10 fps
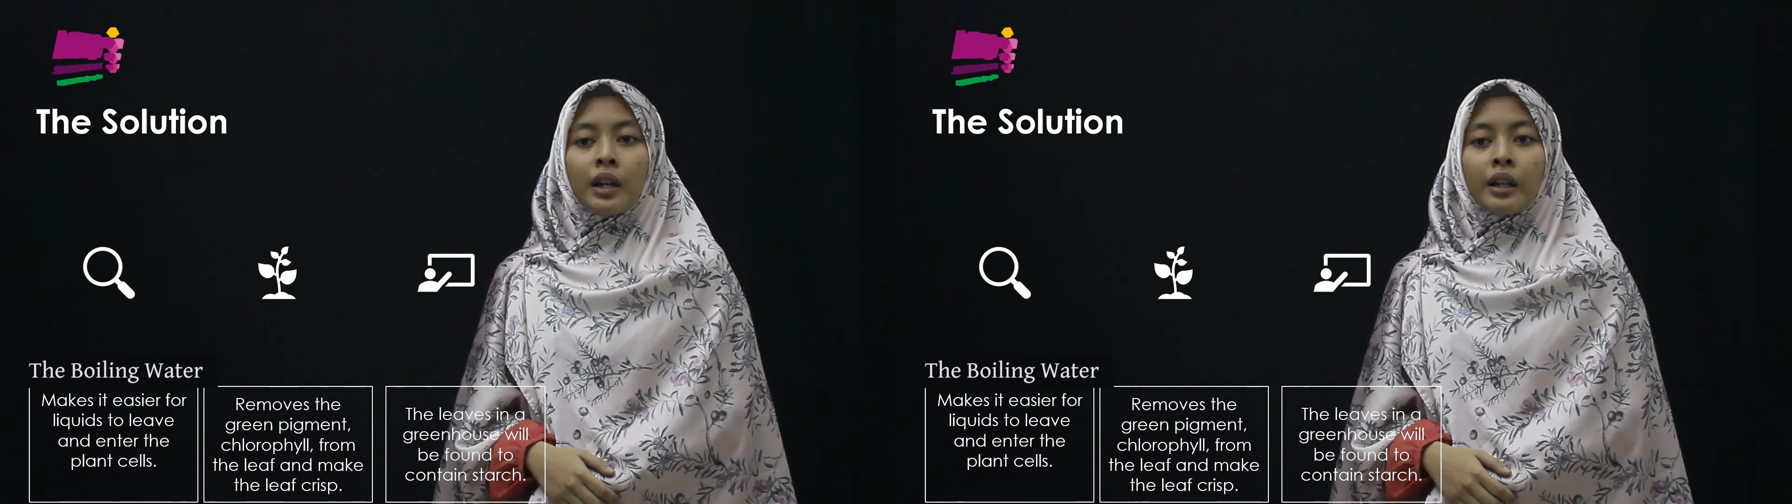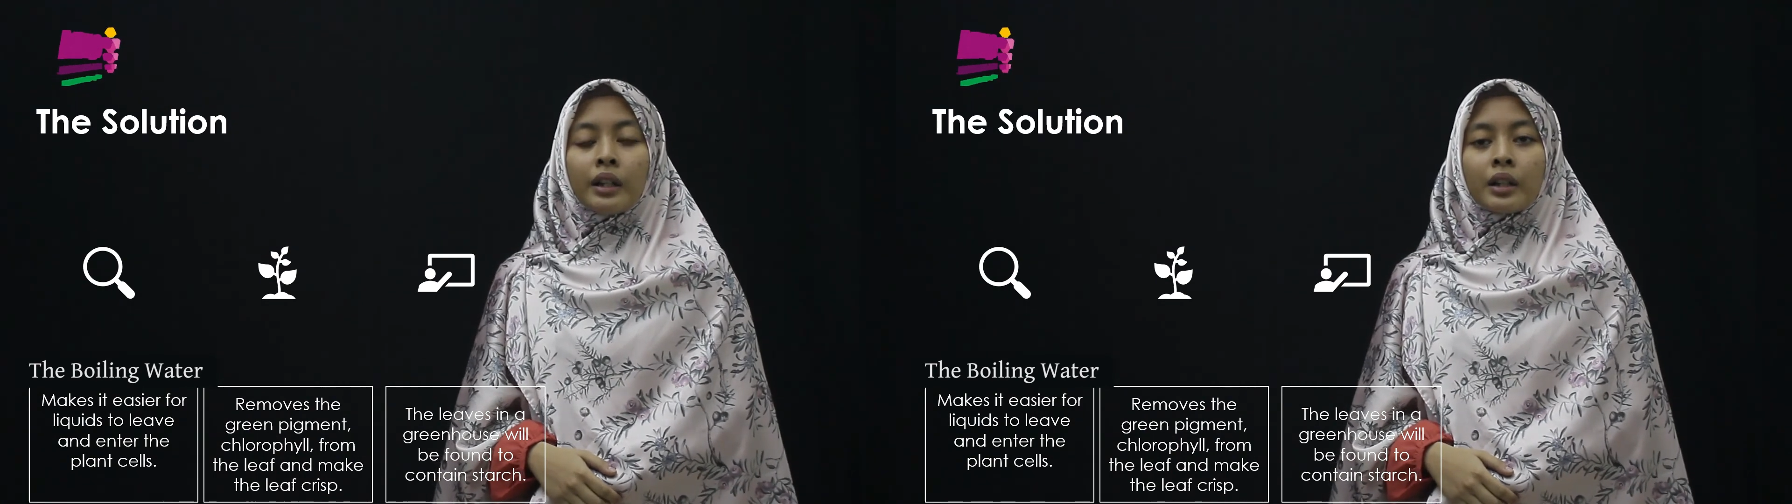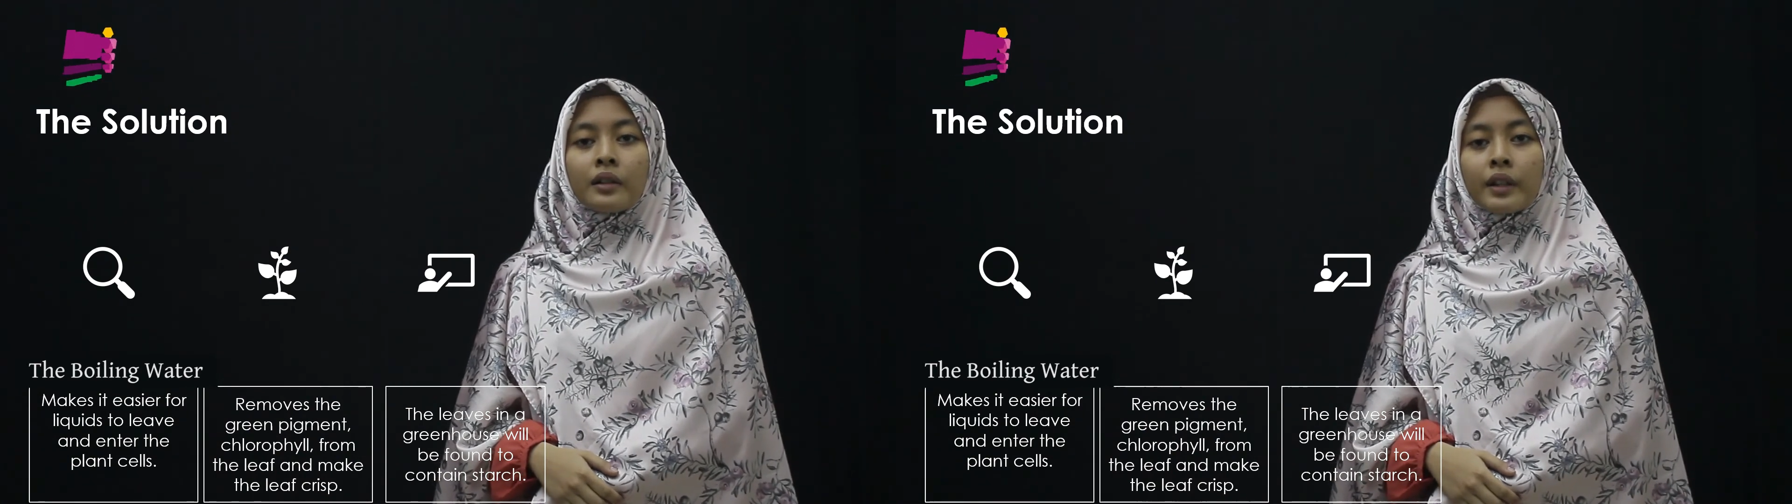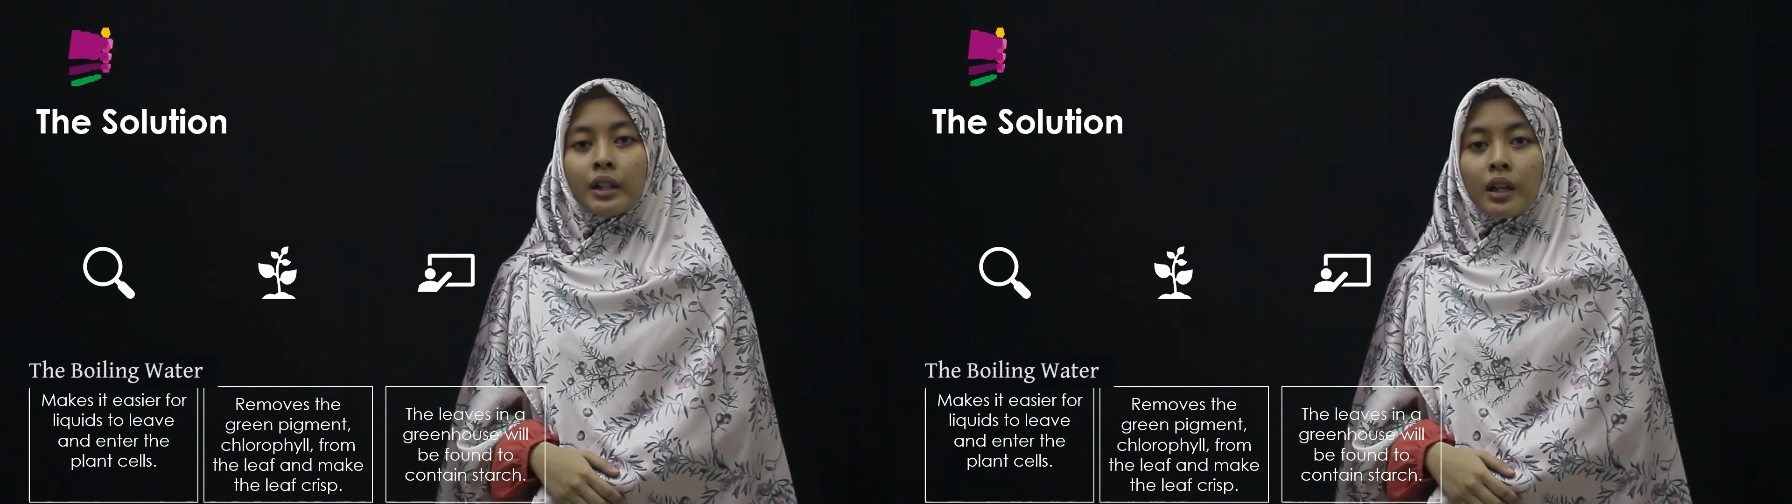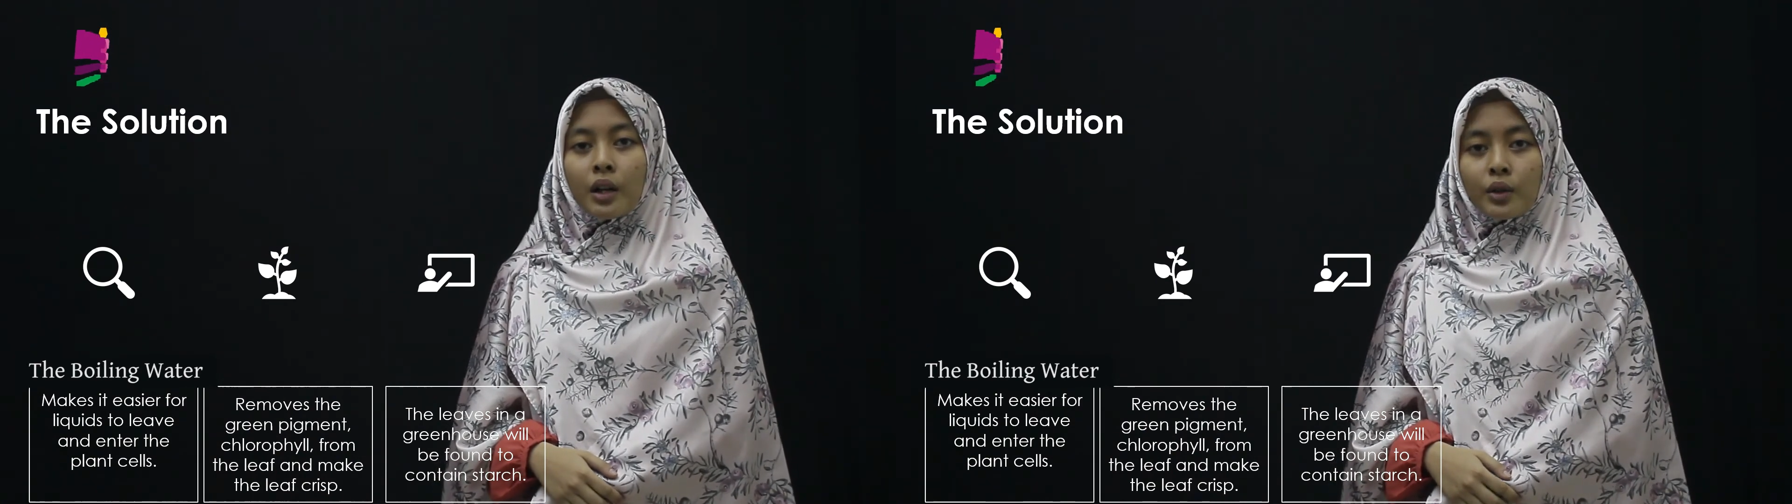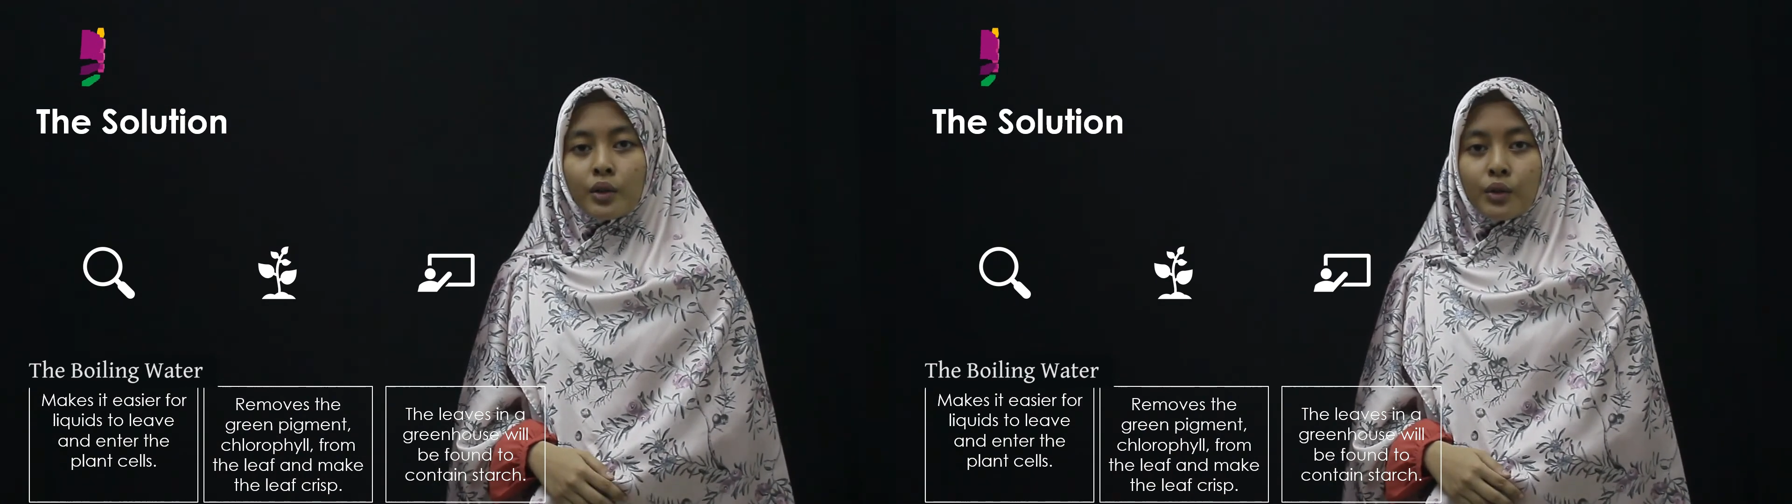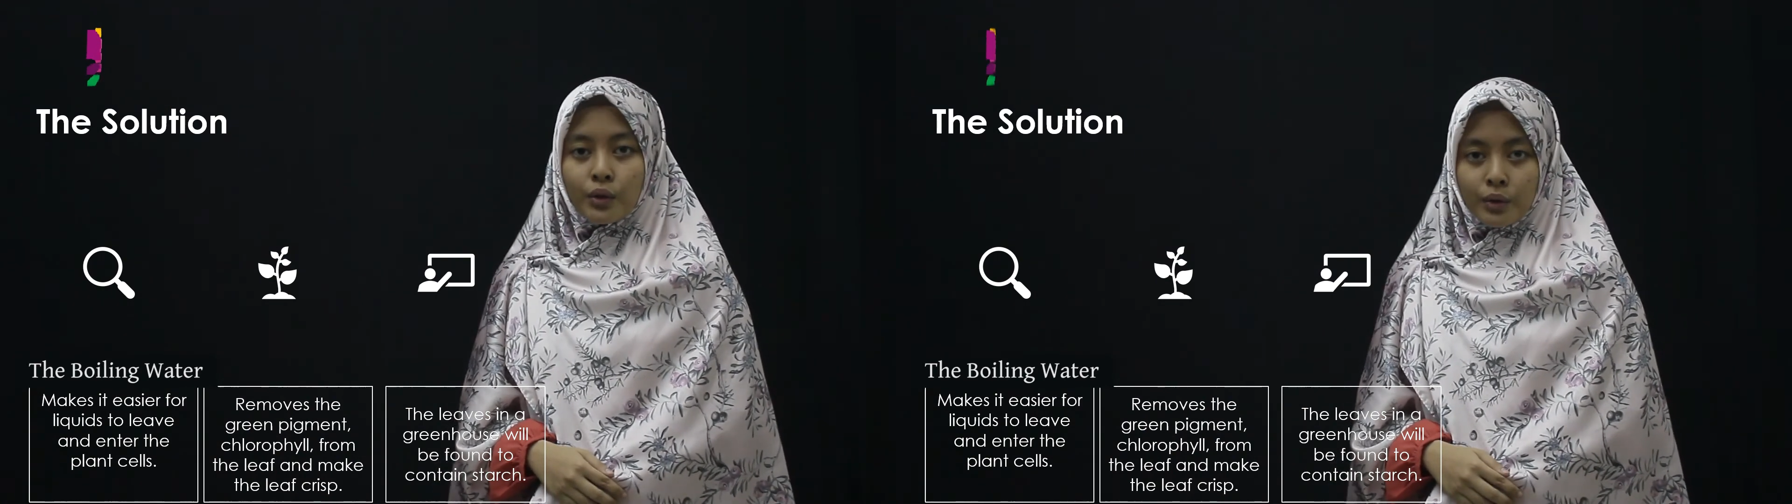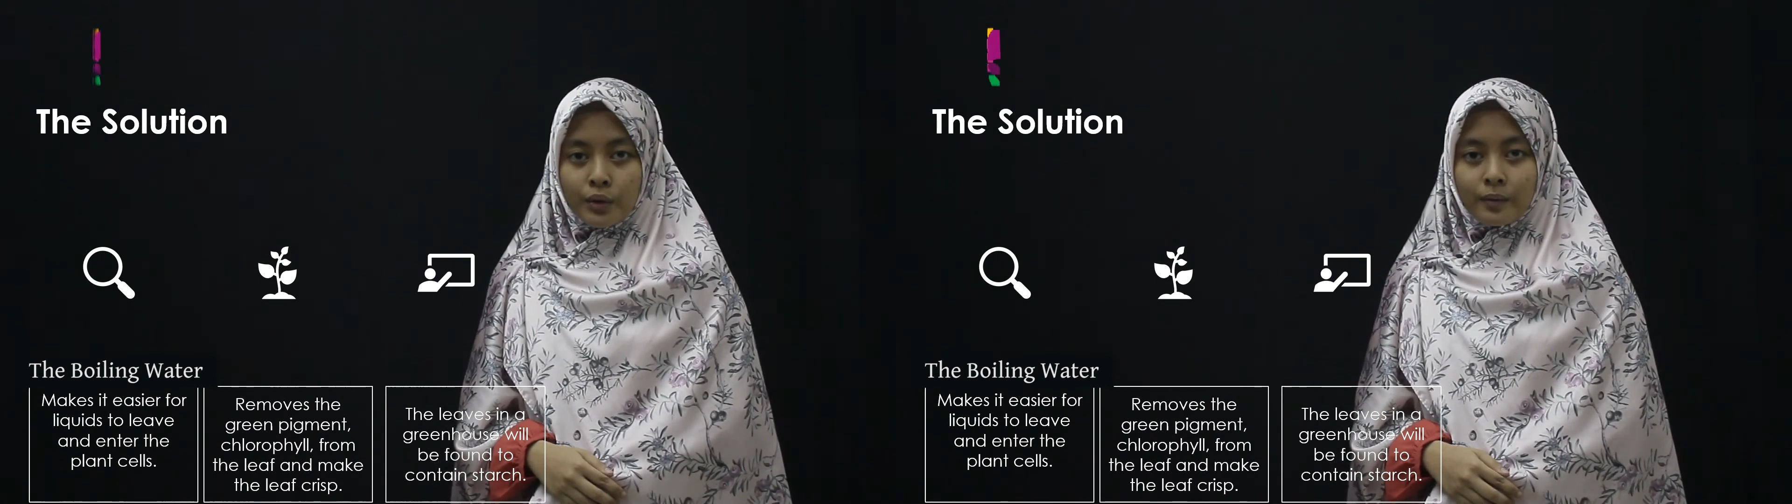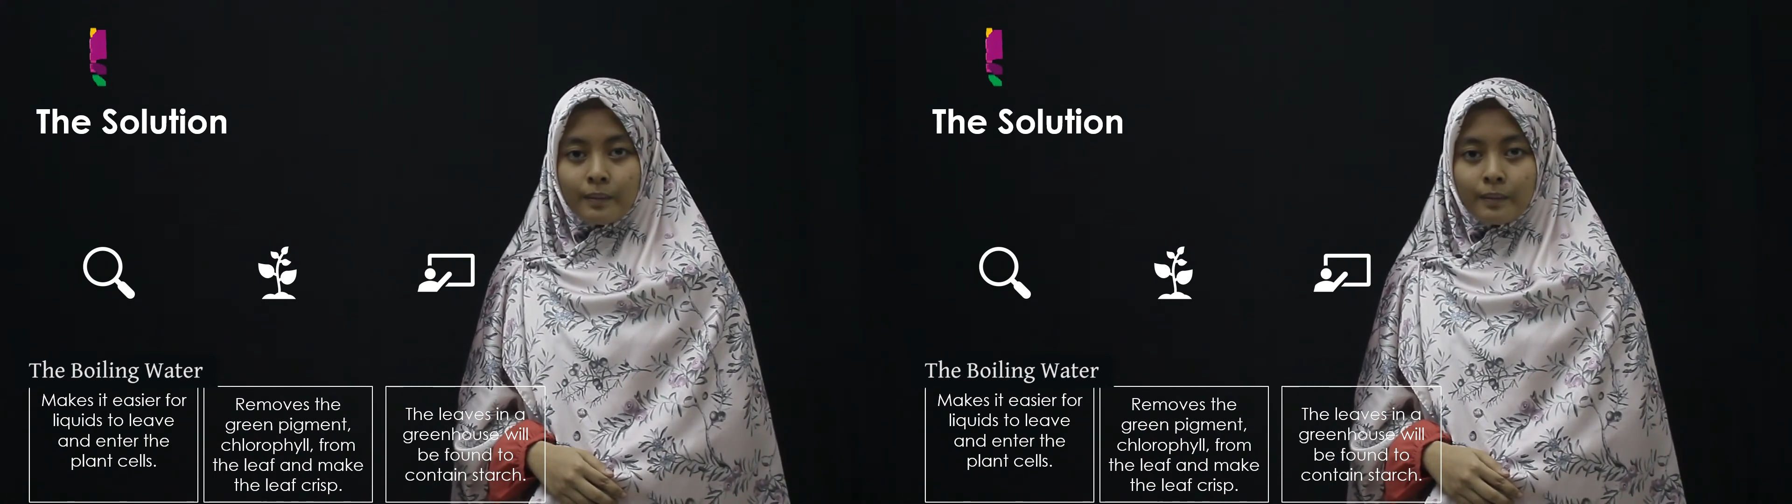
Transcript: in a greenhouse too.